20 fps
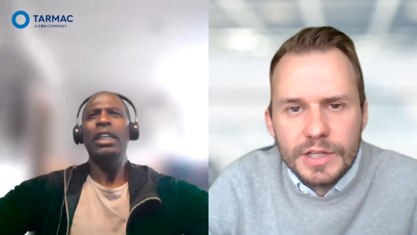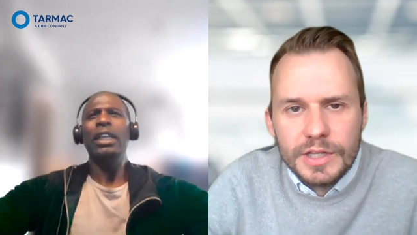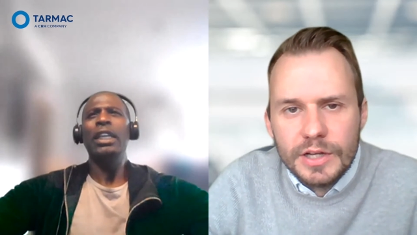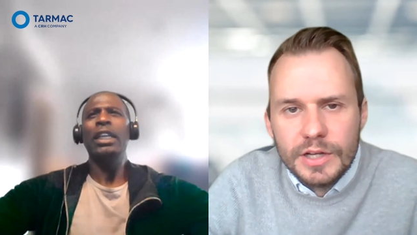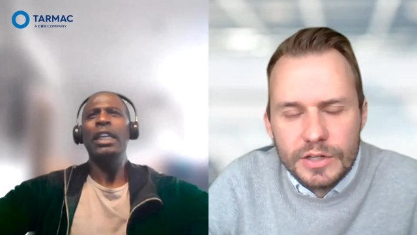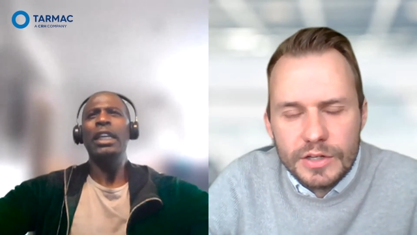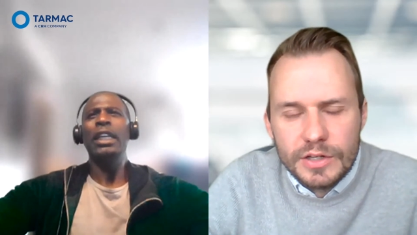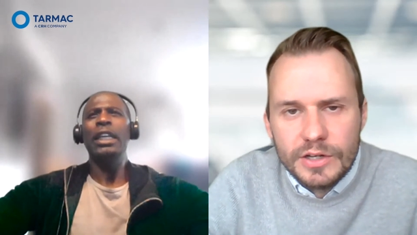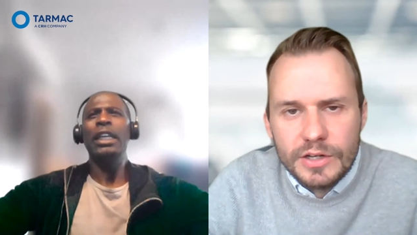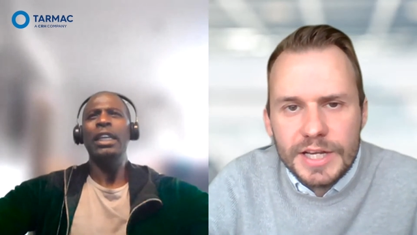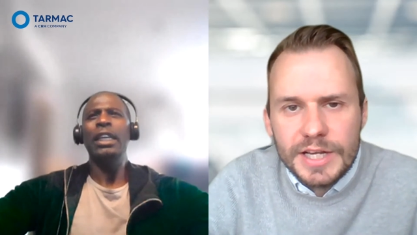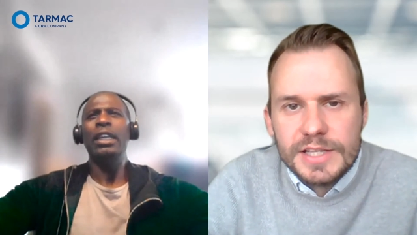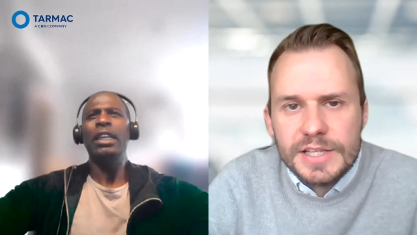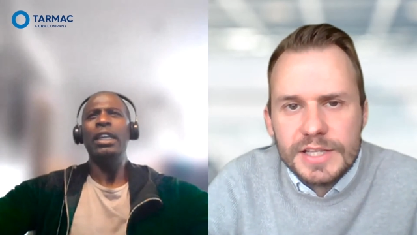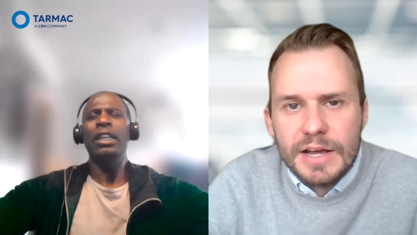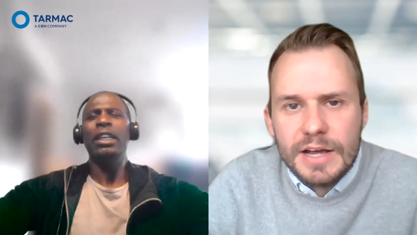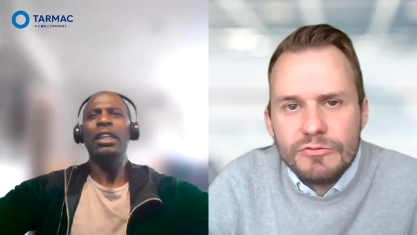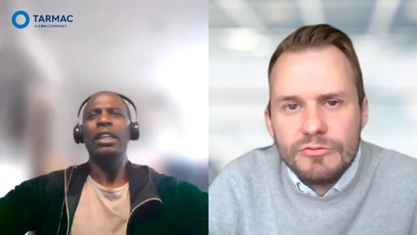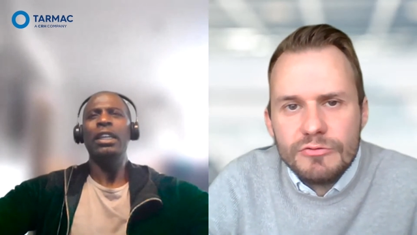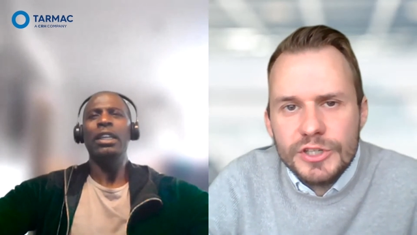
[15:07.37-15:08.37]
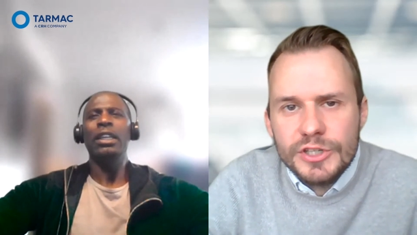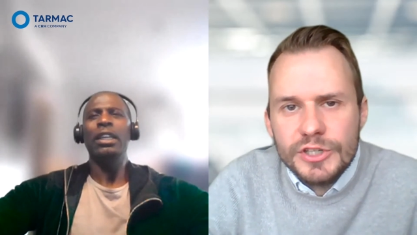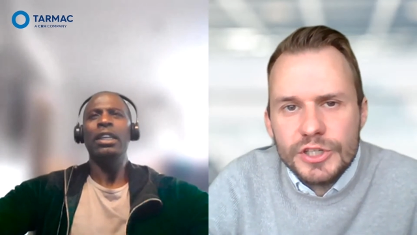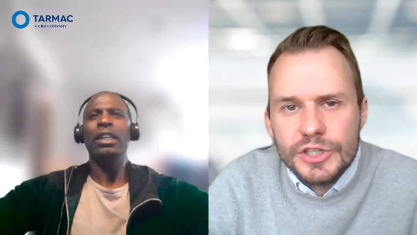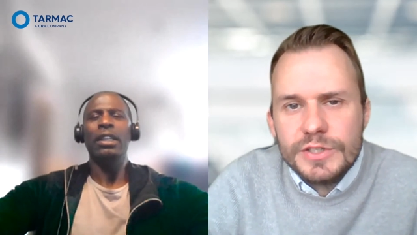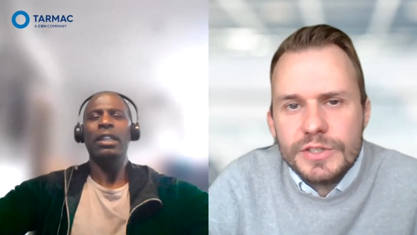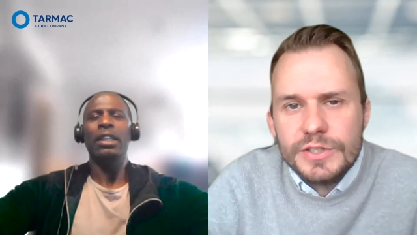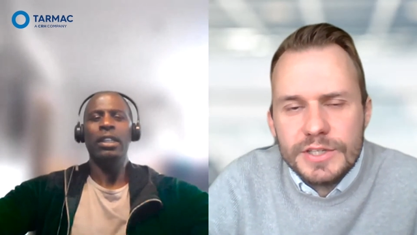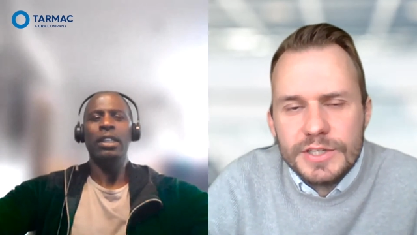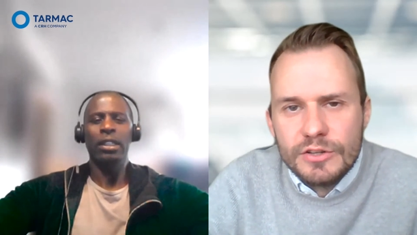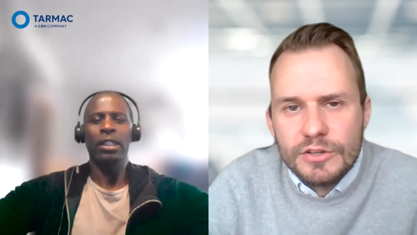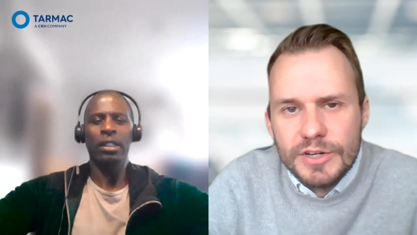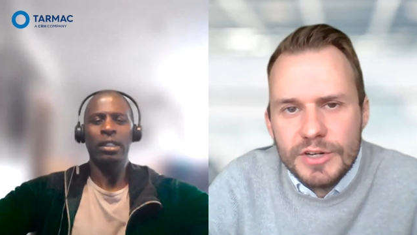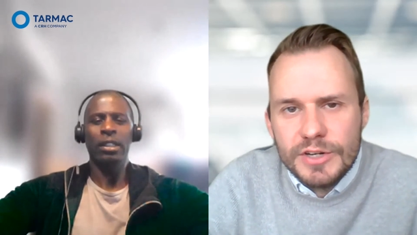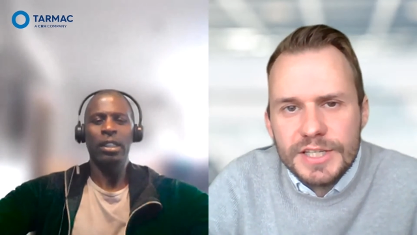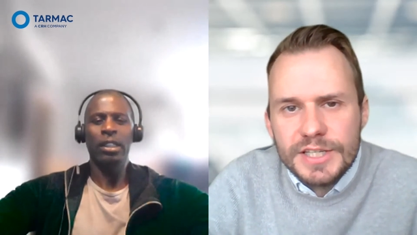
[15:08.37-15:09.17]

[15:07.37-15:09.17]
Speaker 1: That I, I, guess that reduces the